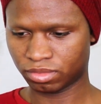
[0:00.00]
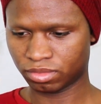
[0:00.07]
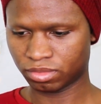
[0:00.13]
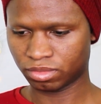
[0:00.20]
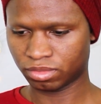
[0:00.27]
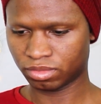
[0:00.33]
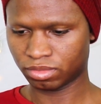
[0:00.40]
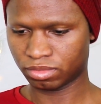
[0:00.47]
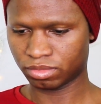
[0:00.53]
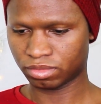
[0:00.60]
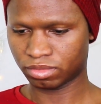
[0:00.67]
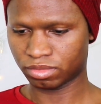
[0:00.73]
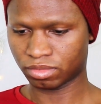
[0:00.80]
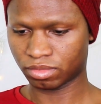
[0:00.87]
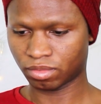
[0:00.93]
Ah!
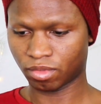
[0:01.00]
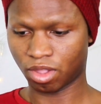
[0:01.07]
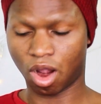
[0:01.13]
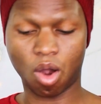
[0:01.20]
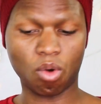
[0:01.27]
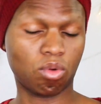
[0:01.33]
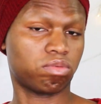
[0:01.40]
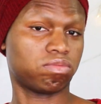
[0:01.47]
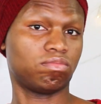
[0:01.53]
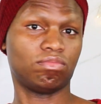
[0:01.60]
Oh!